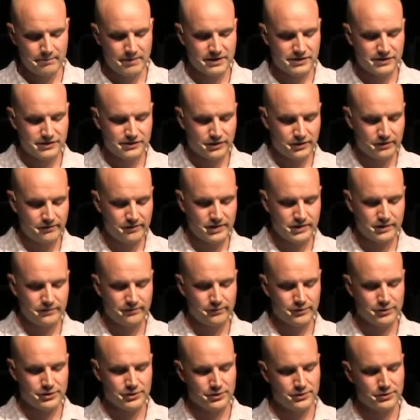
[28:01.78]
that my service
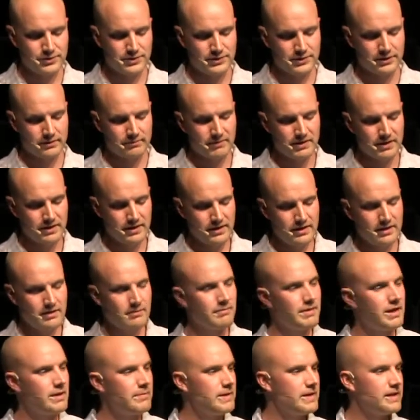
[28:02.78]
for Jerusalem
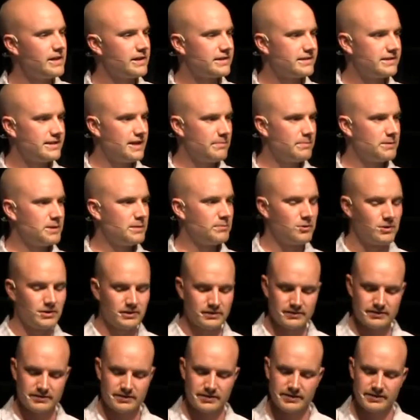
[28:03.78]
may be
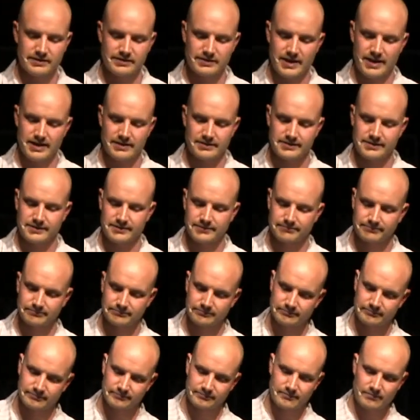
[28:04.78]
acceptable to the saints.
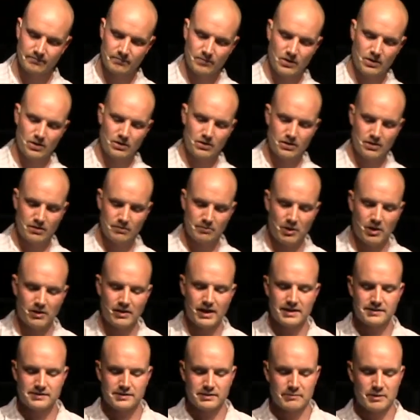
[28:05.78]

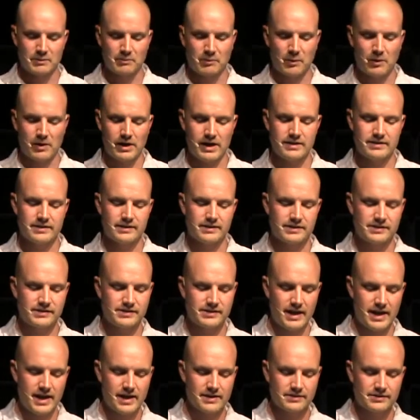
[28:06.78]
Paul asked them to pray that the
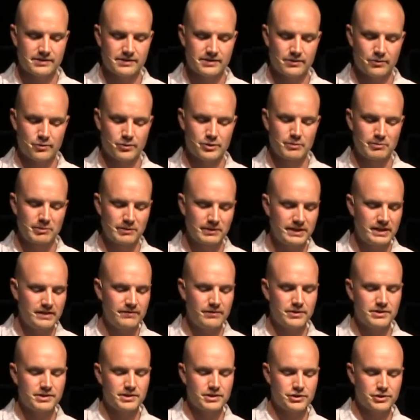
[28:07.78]
saints or the
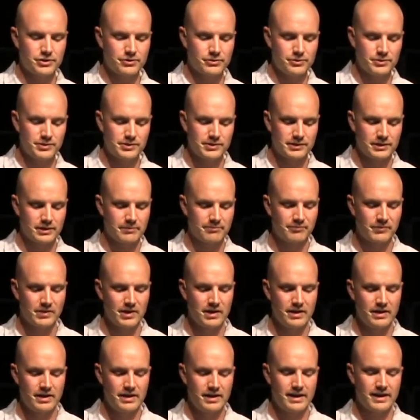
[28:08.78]
believers in Jerusalem
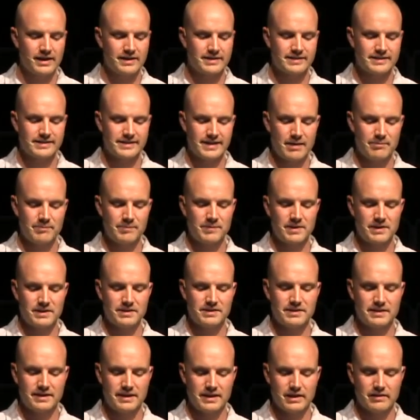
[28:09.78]
accept
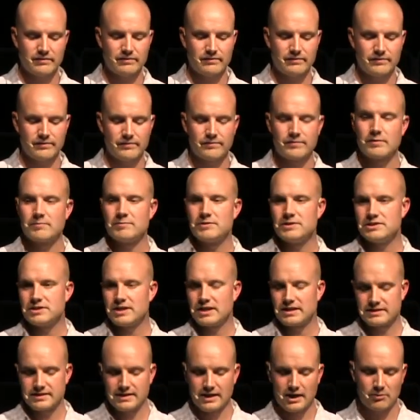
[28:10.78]
this gift from the
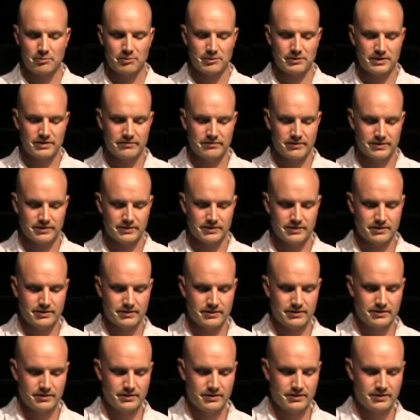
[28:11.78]
Gentile believers.